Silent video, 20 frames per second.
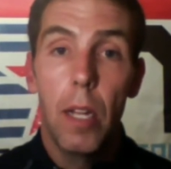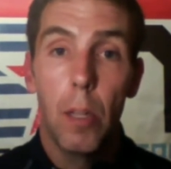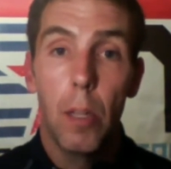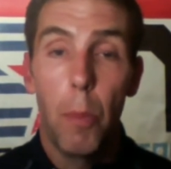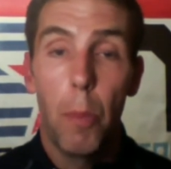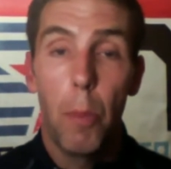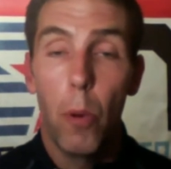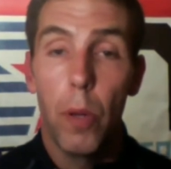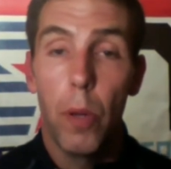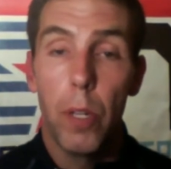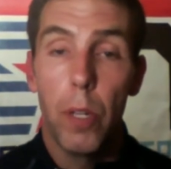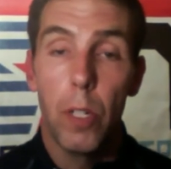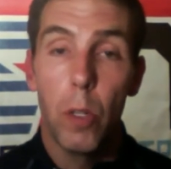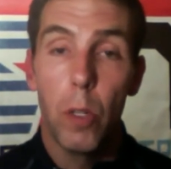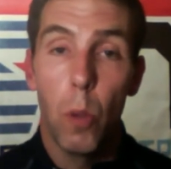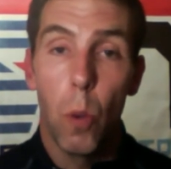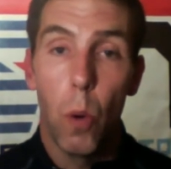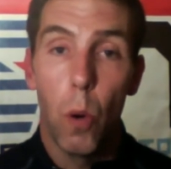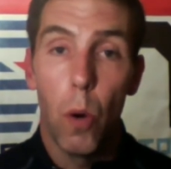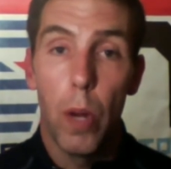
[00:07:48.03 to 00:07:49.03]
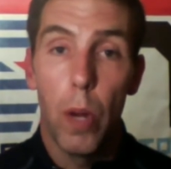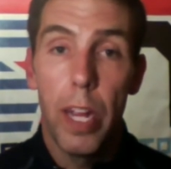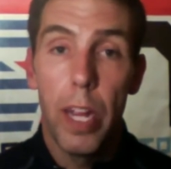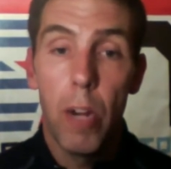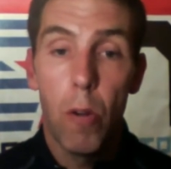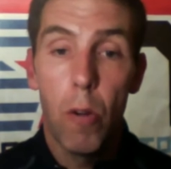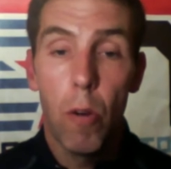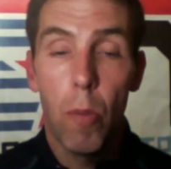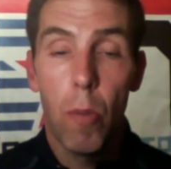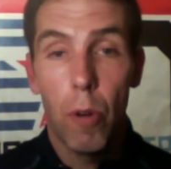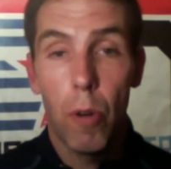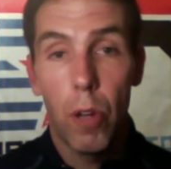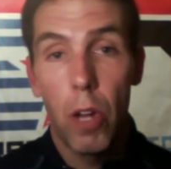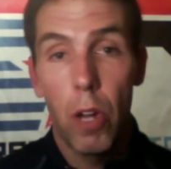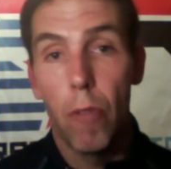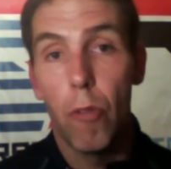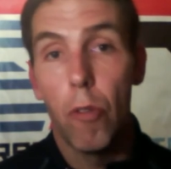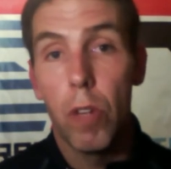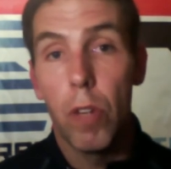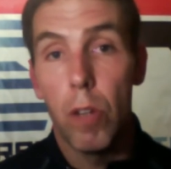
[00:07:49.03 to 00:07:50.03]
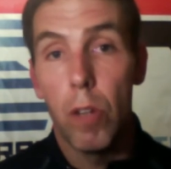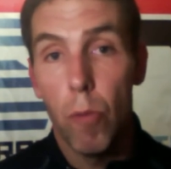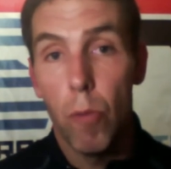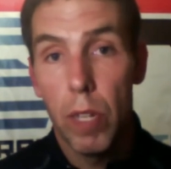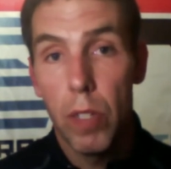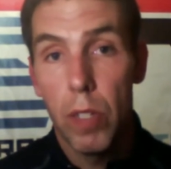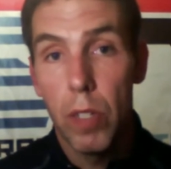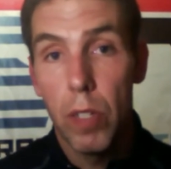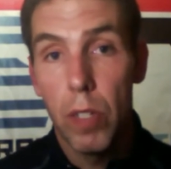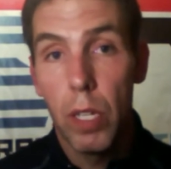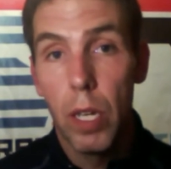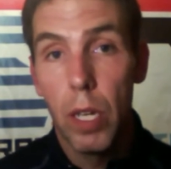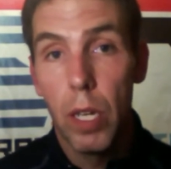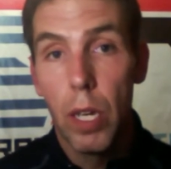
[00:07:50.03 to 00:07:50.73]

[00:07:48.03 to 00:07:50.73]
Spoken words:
to put your interim recovery at risk.